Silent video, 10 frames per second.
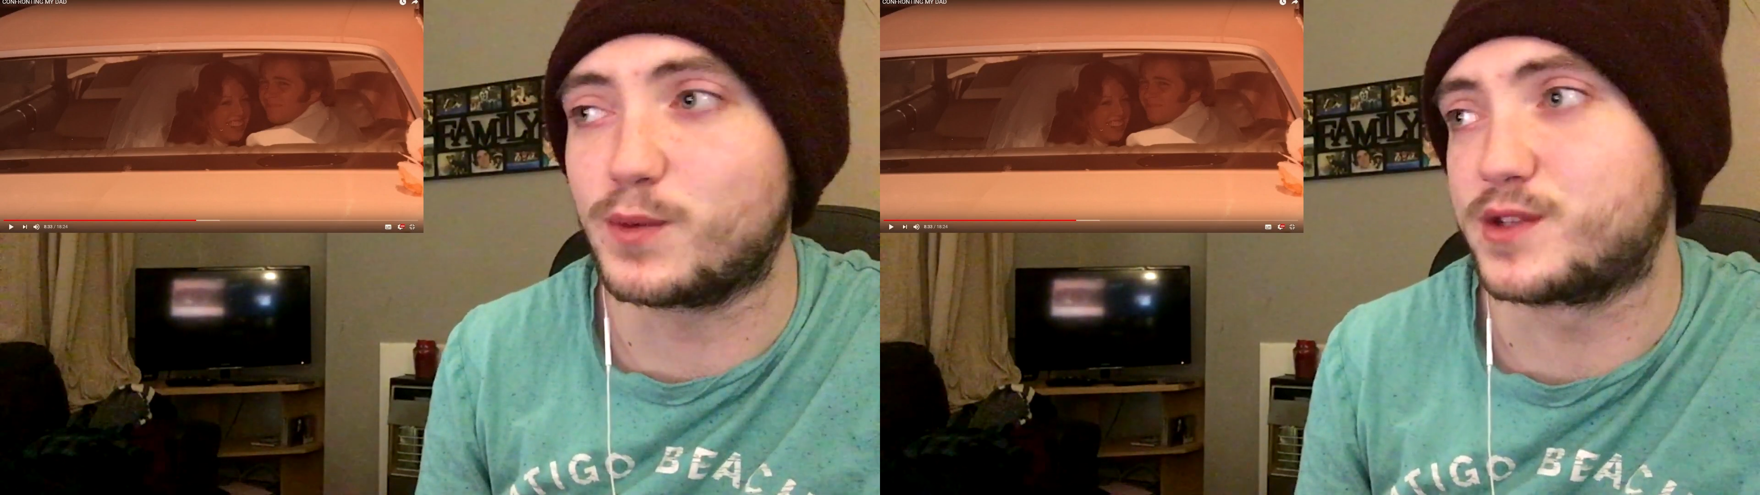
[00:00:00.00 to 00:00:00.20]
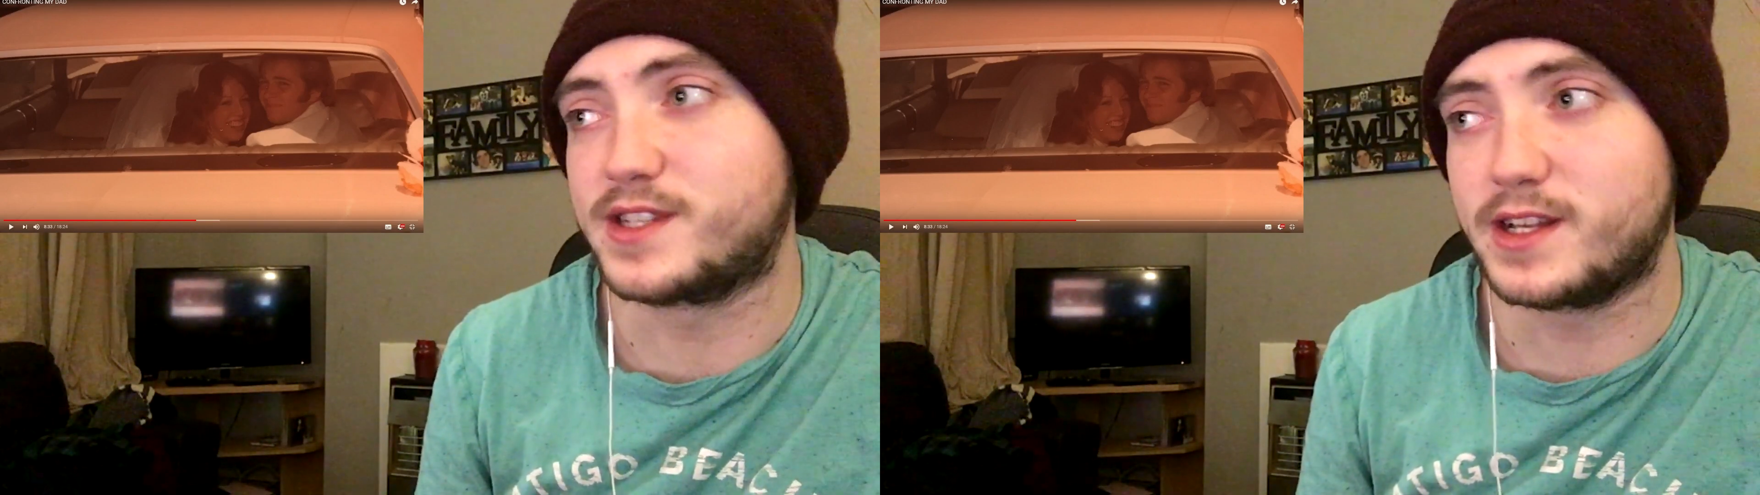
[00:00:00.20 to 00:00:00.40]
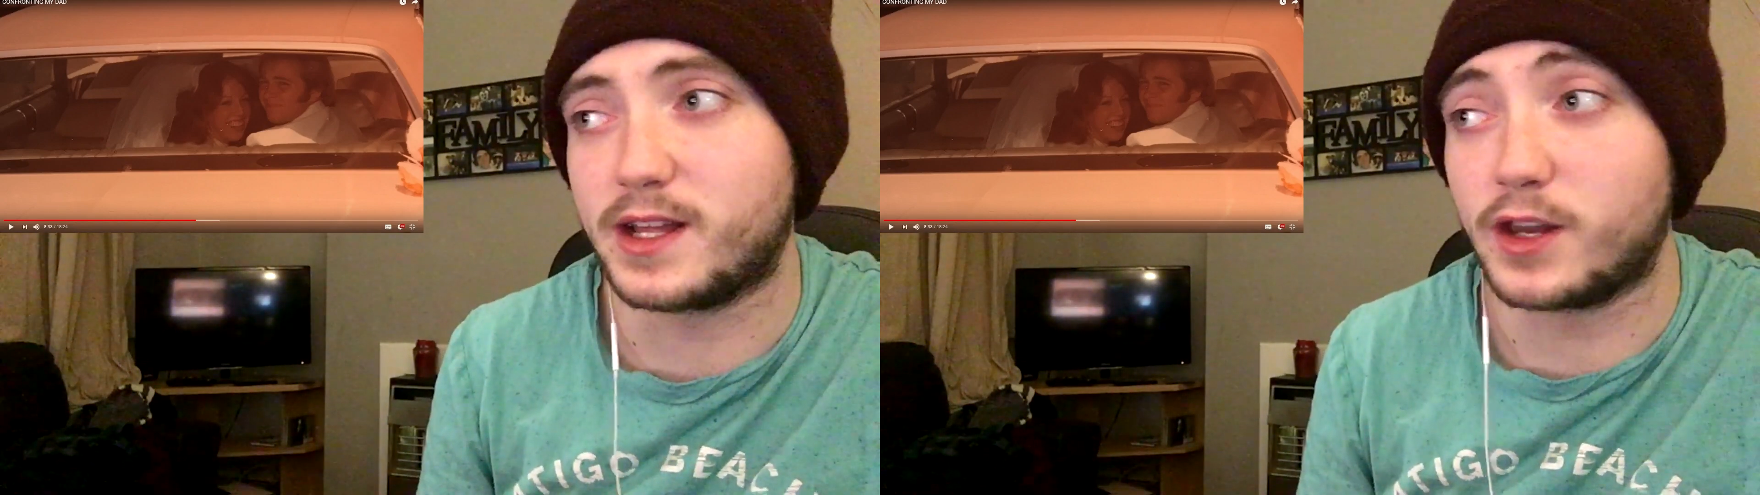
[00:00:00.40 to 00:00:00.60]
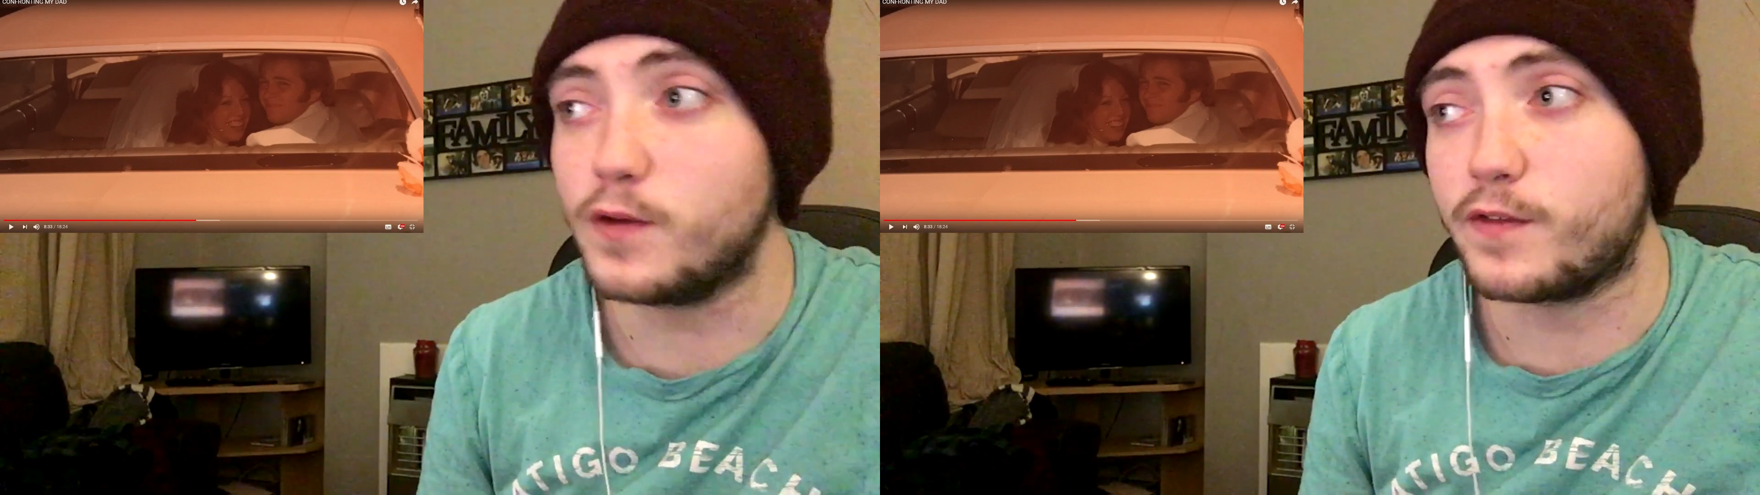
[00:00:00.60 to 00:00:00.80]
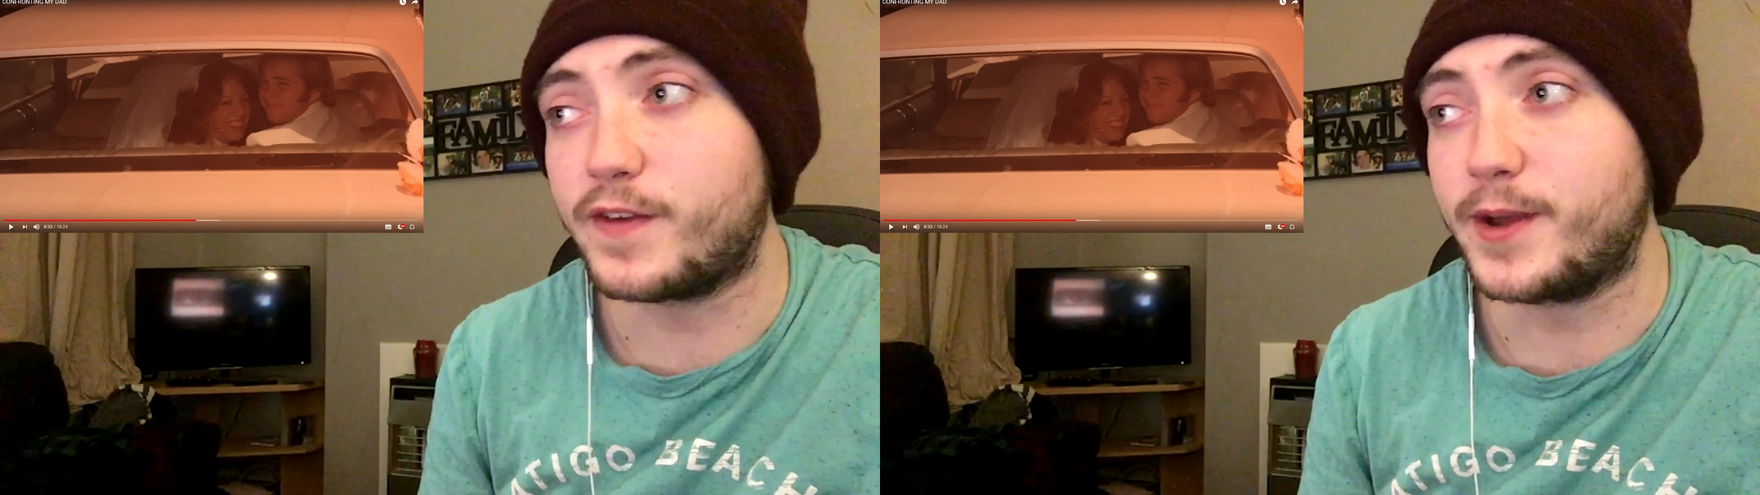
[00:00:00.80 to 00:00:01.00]
wasn't in
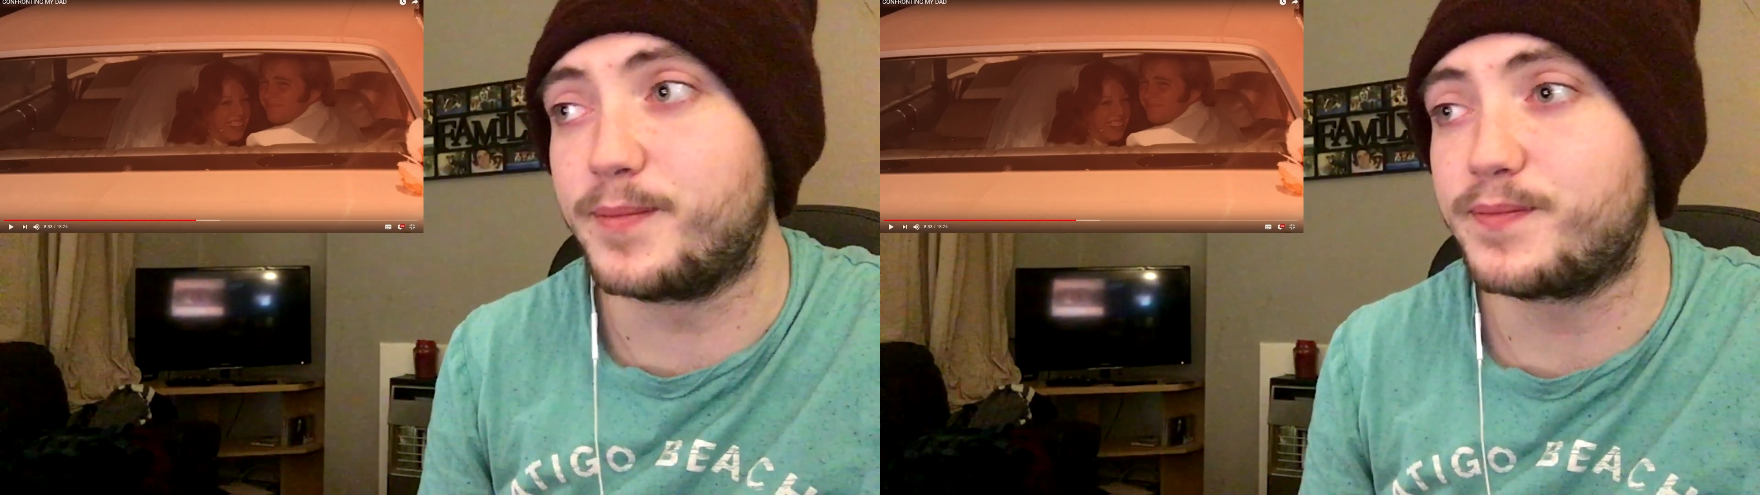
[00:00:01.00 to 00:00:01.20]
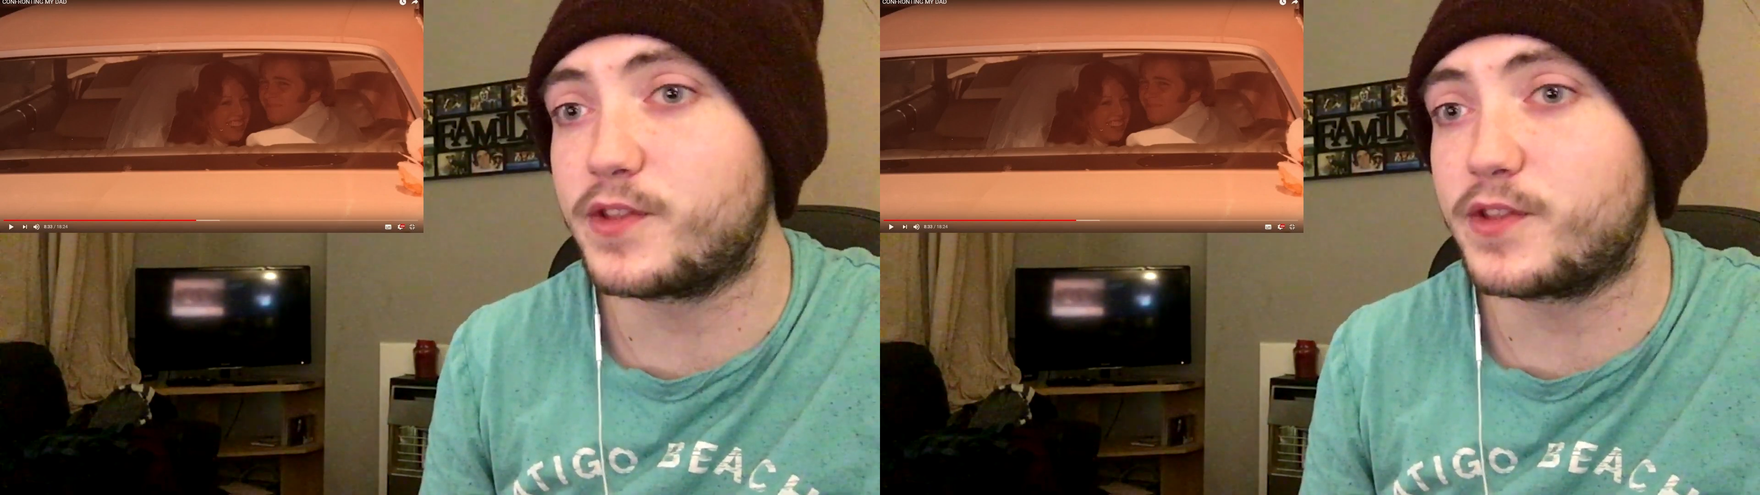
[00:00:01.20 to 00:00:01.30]
love with him,